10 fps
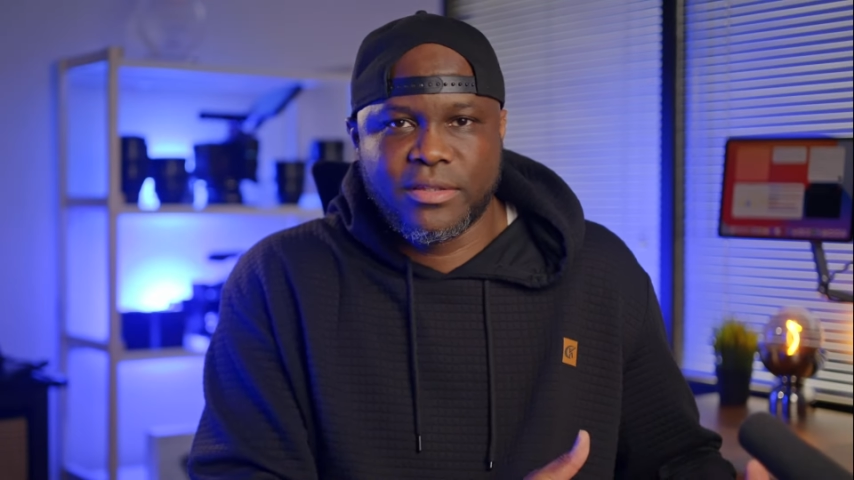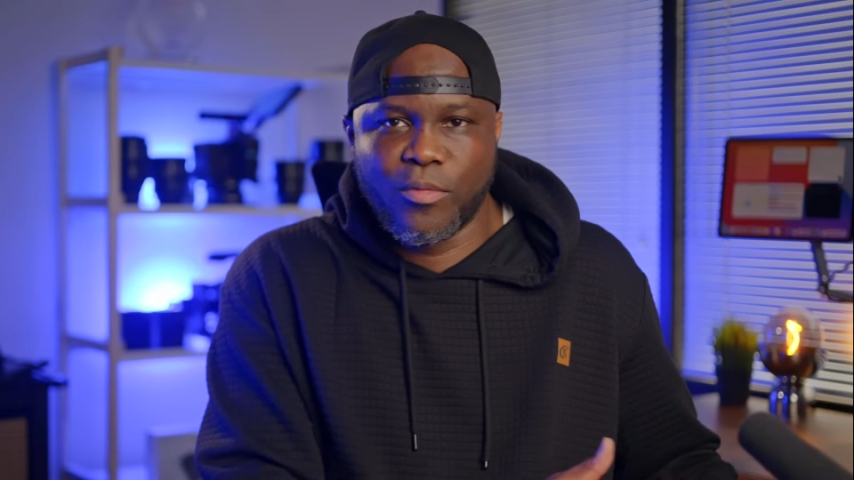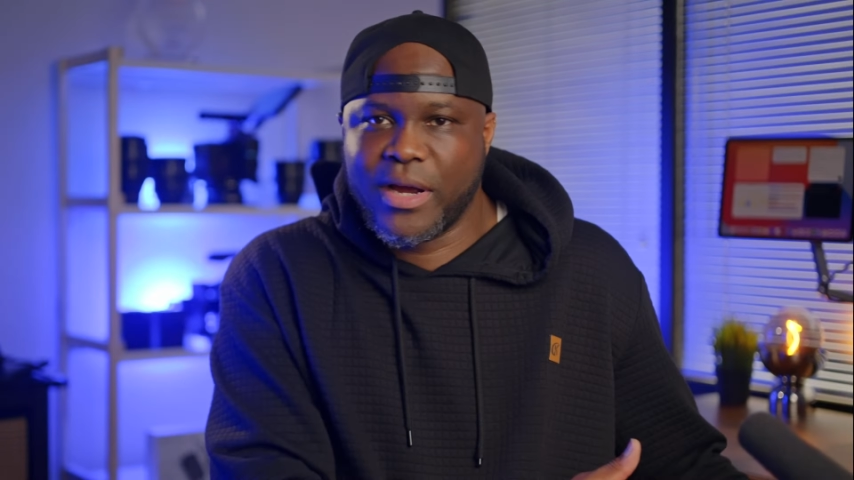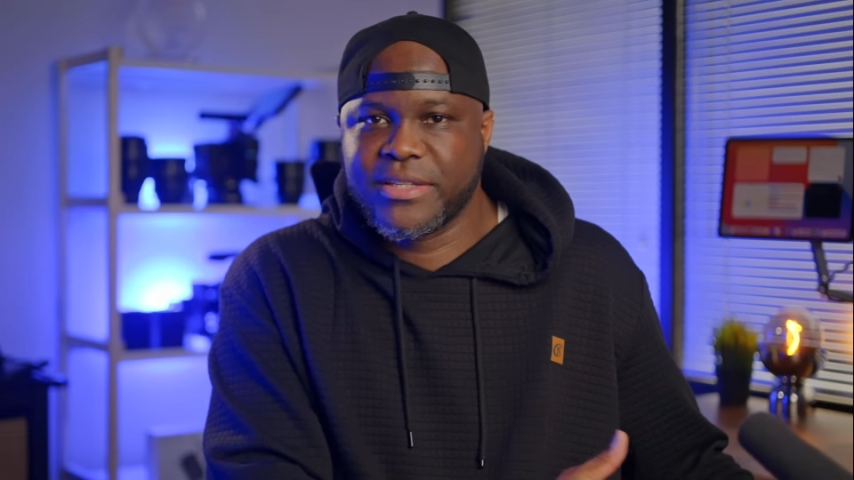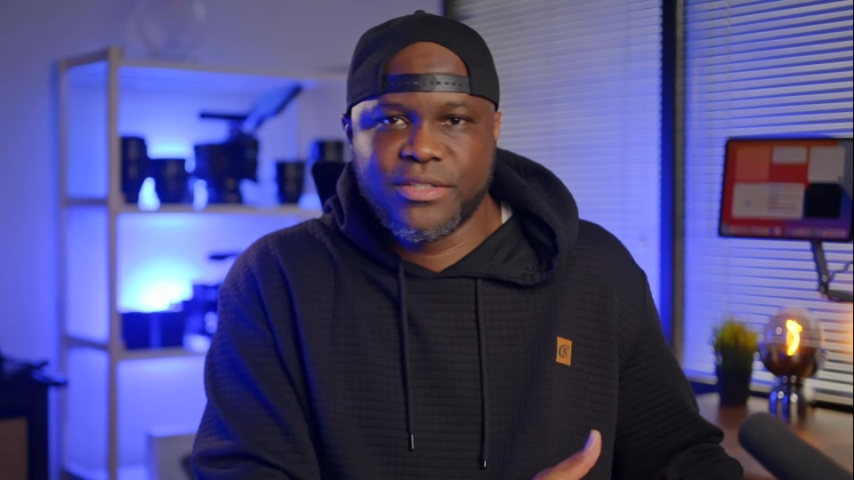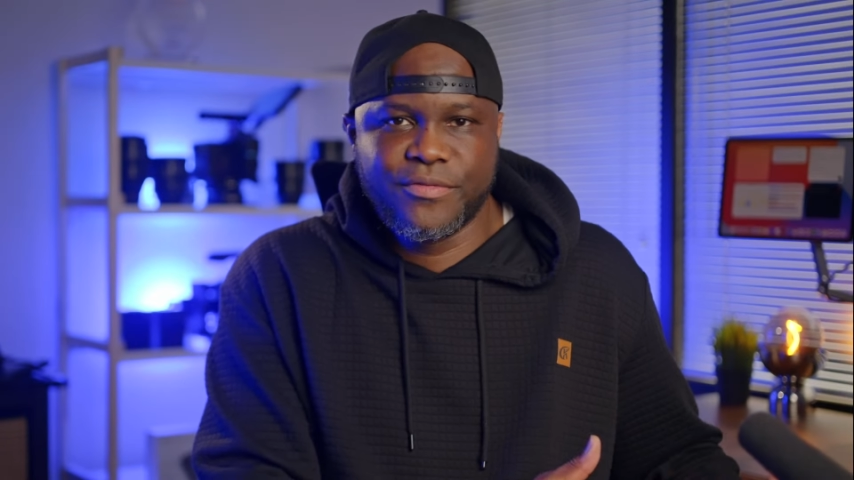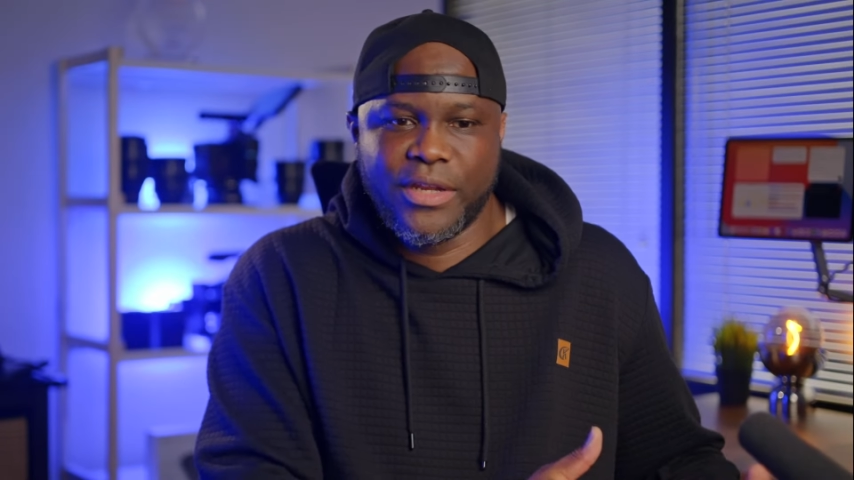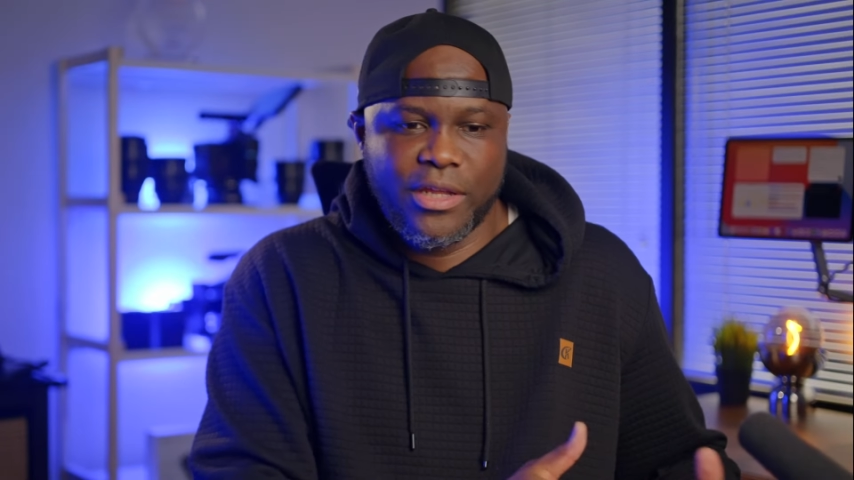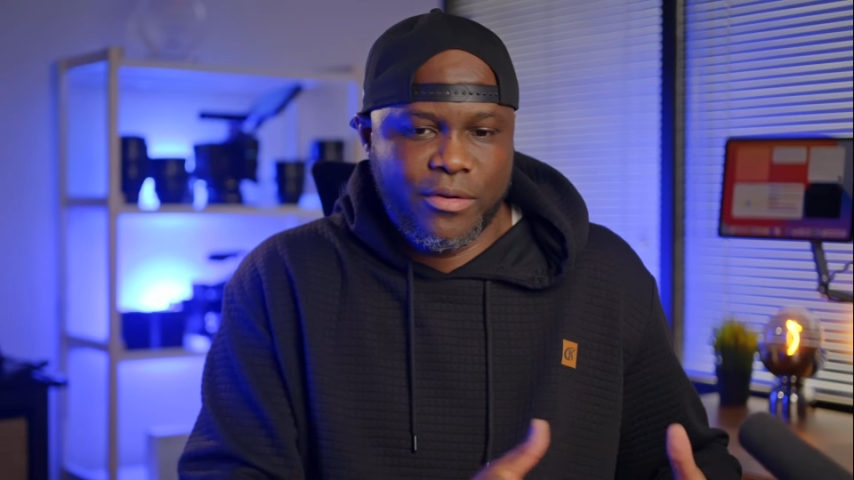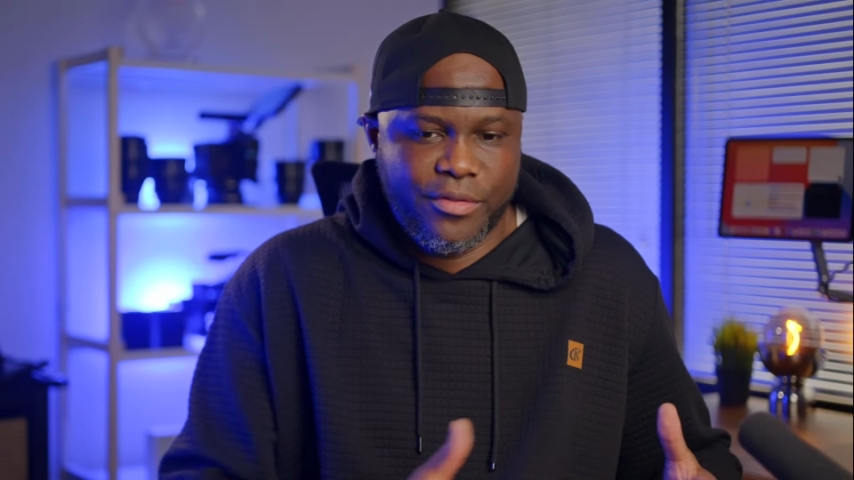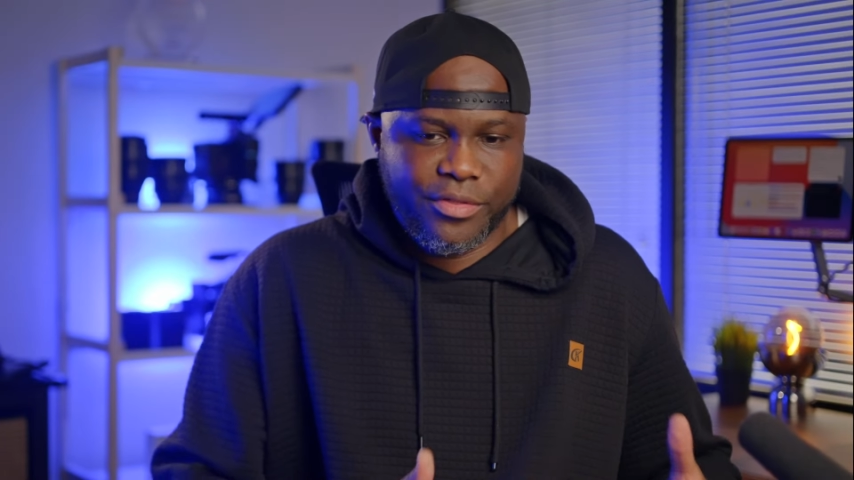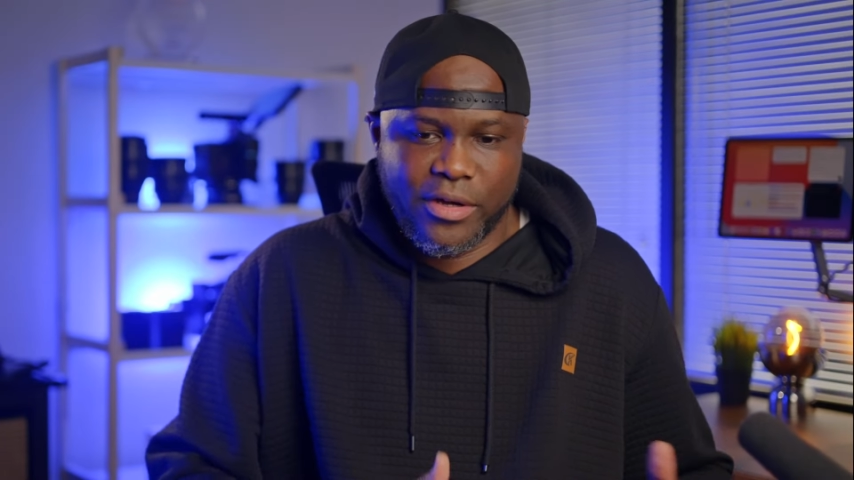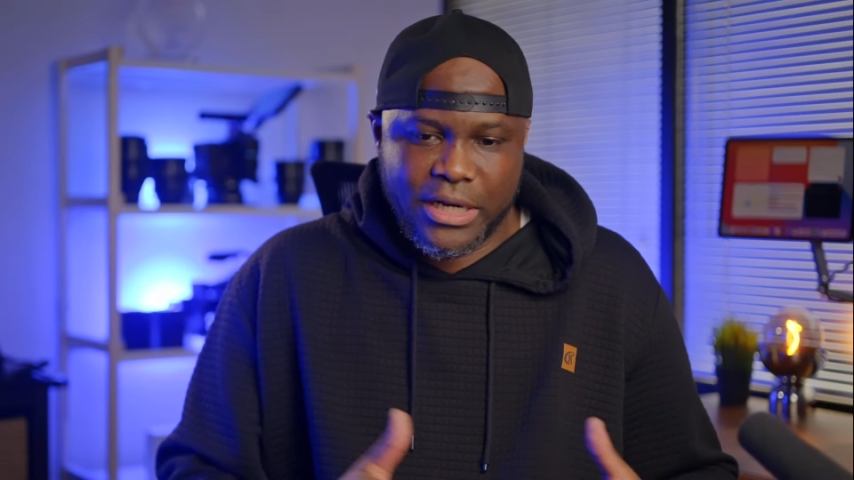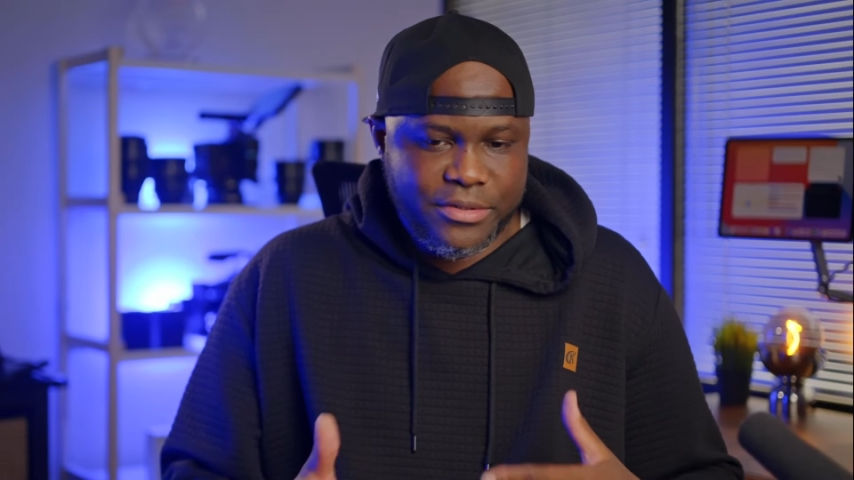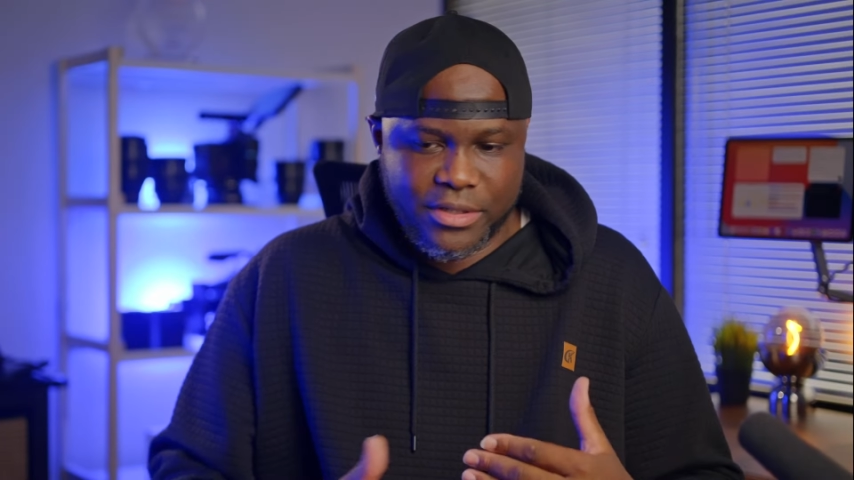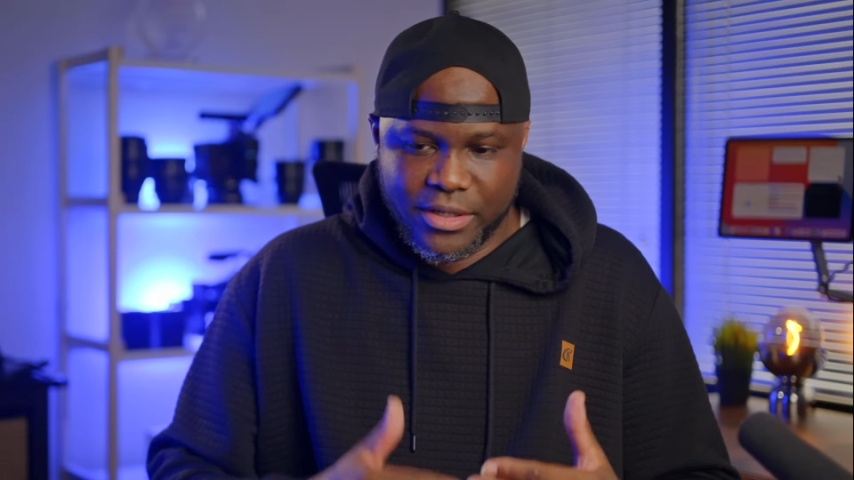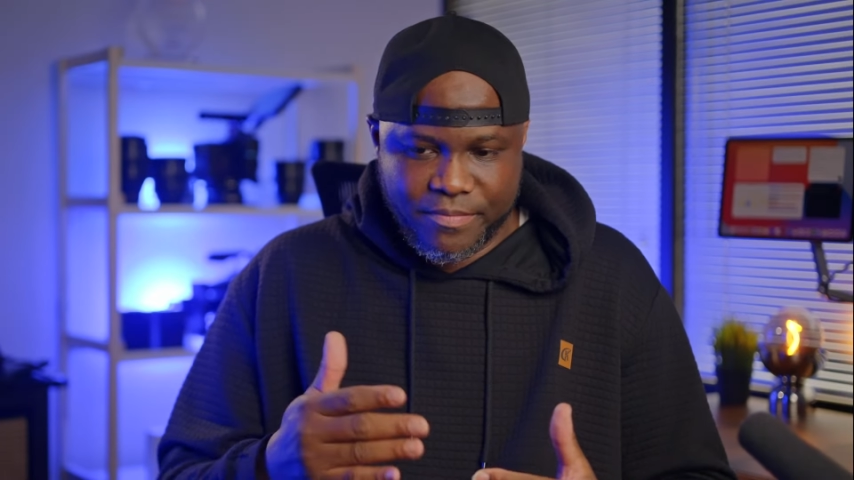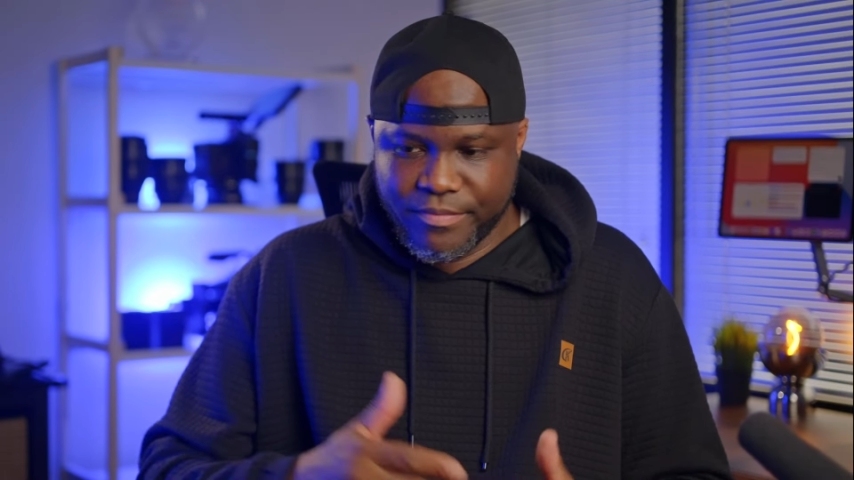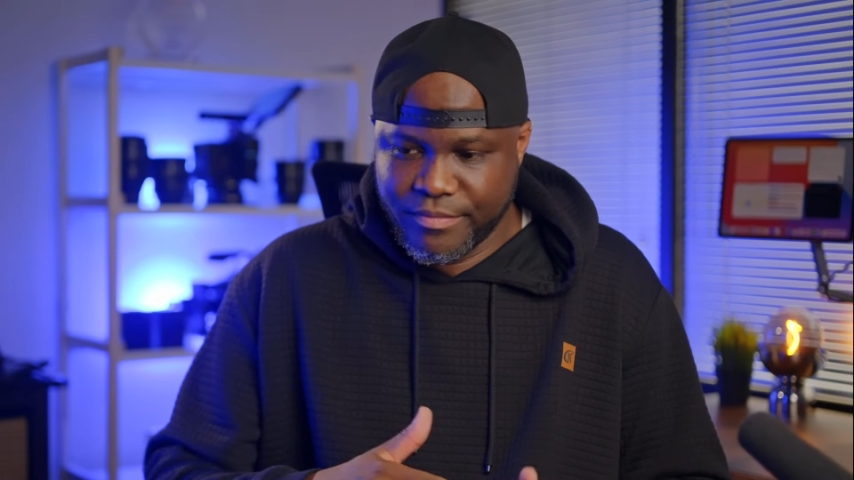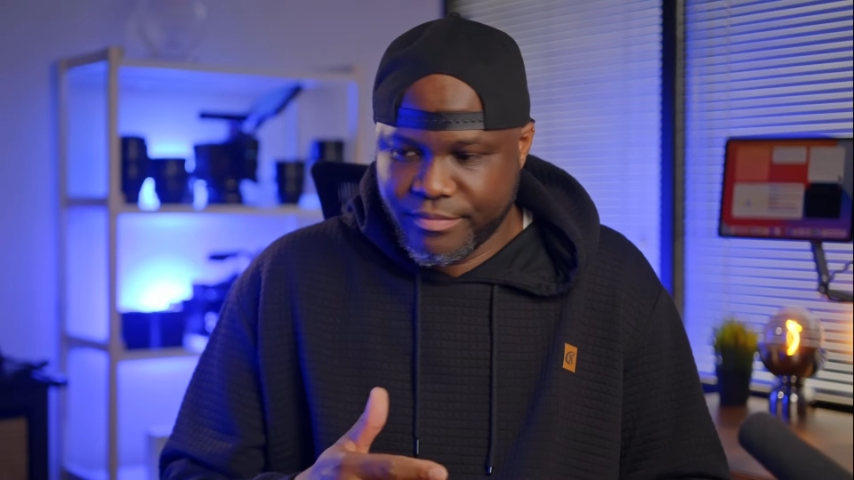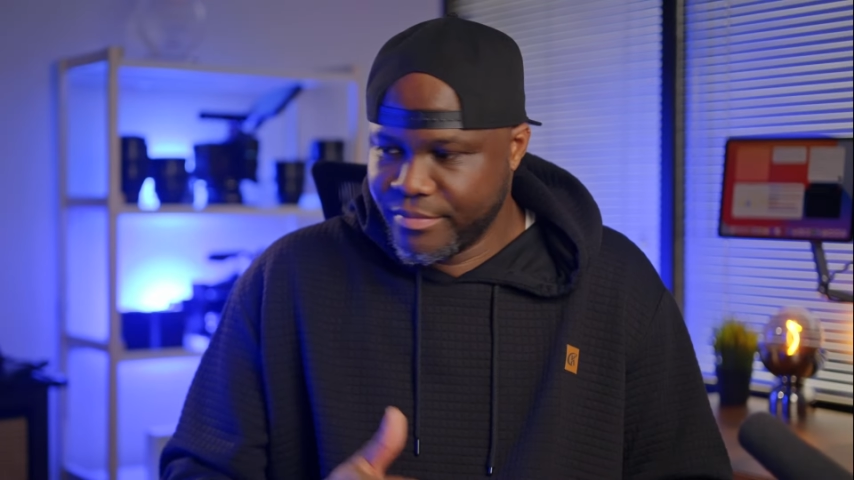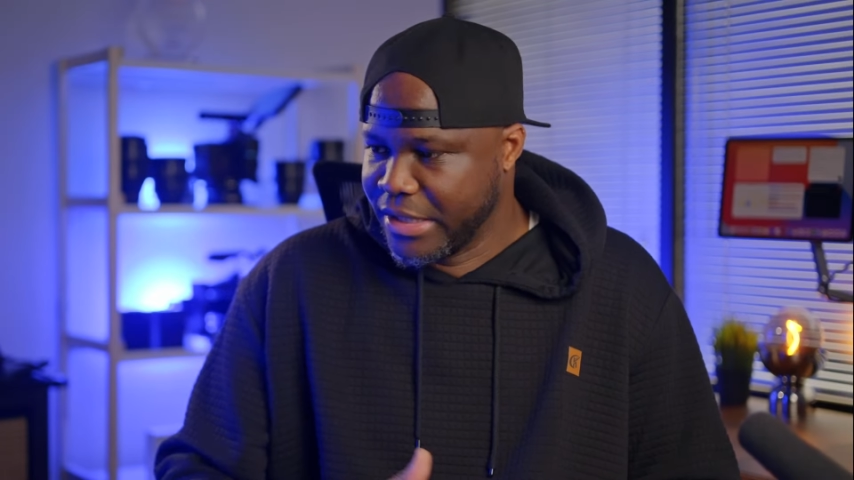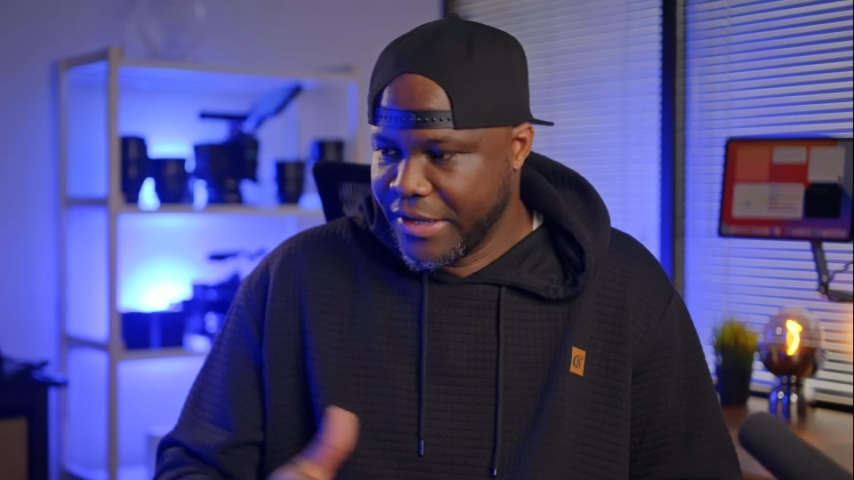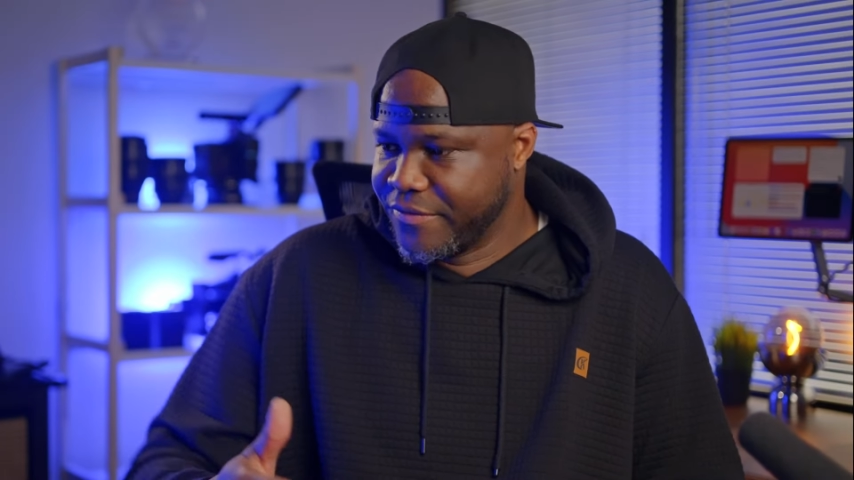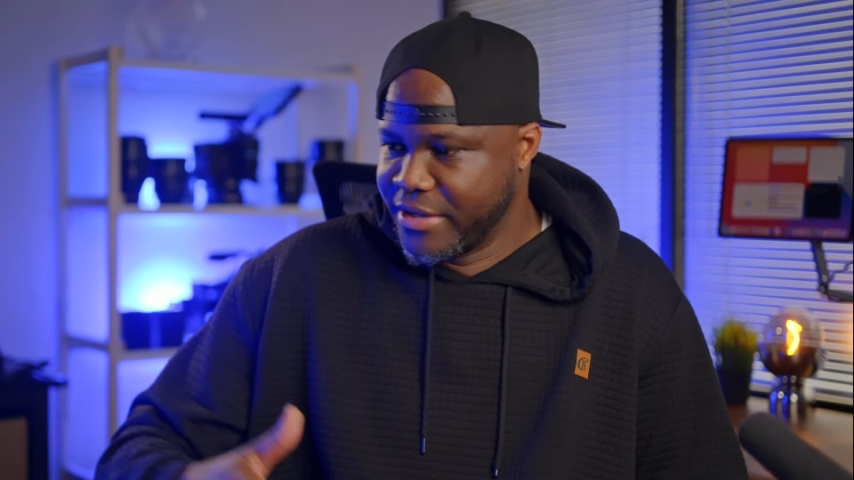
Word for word: to watch this video and thought I was going to give